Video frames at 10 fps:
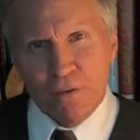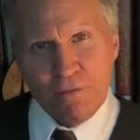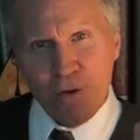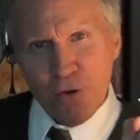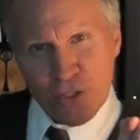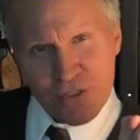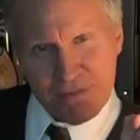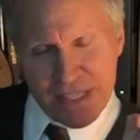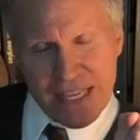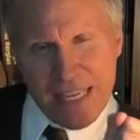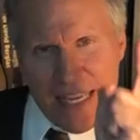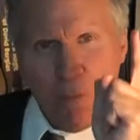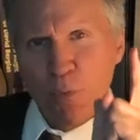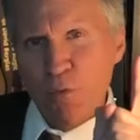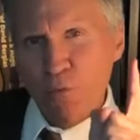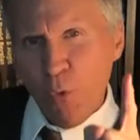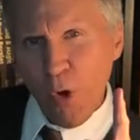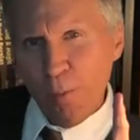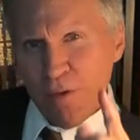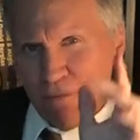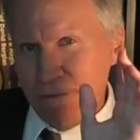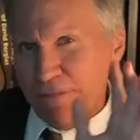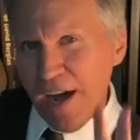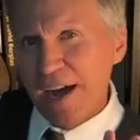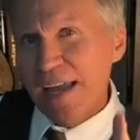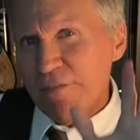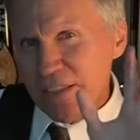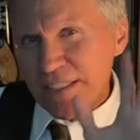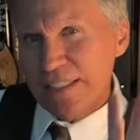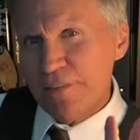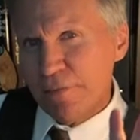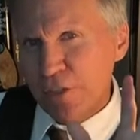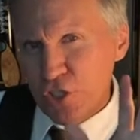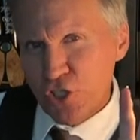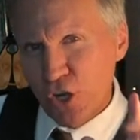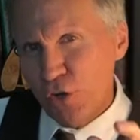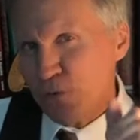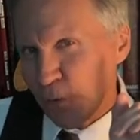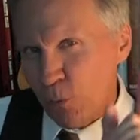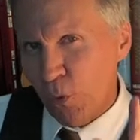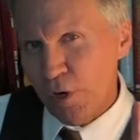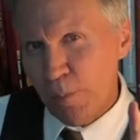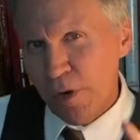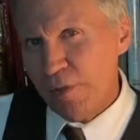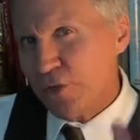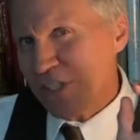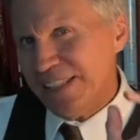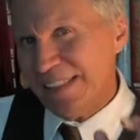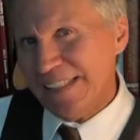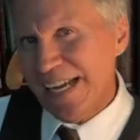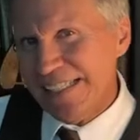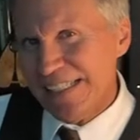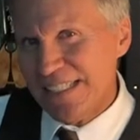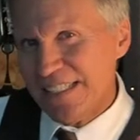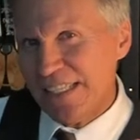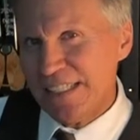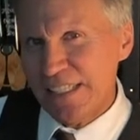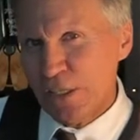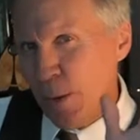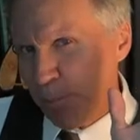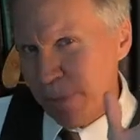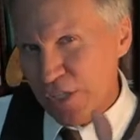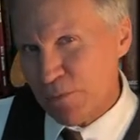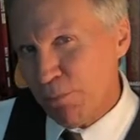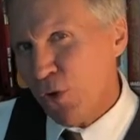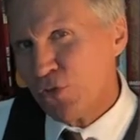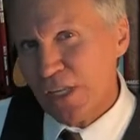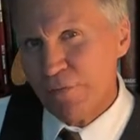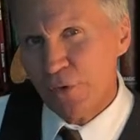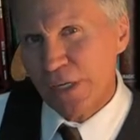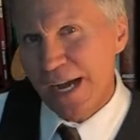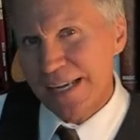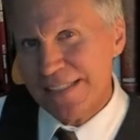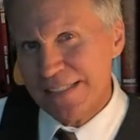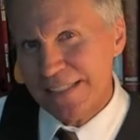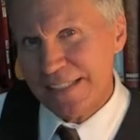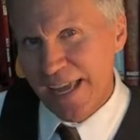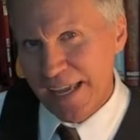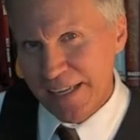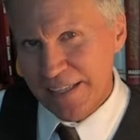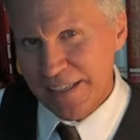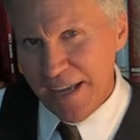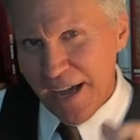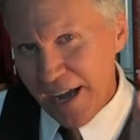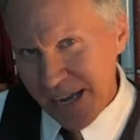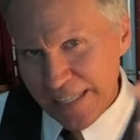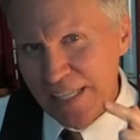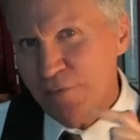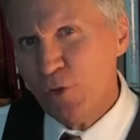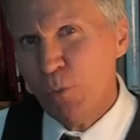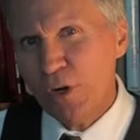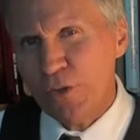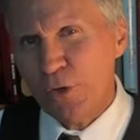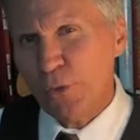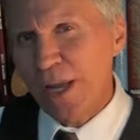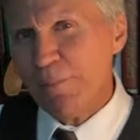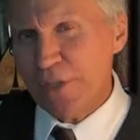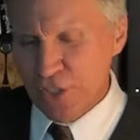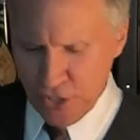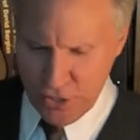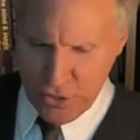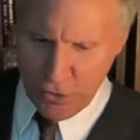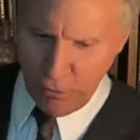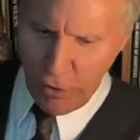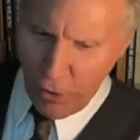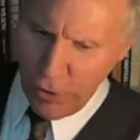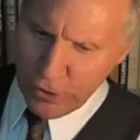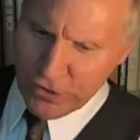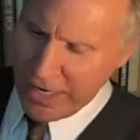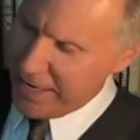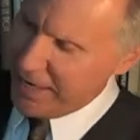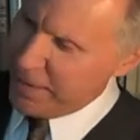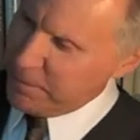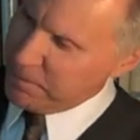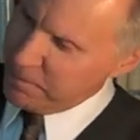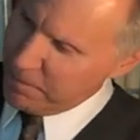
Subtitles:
Folks, he performed five different shows for Warner Brothers in the 1960s, but is mostly forgotten today. I give you one of the great magicians of all time,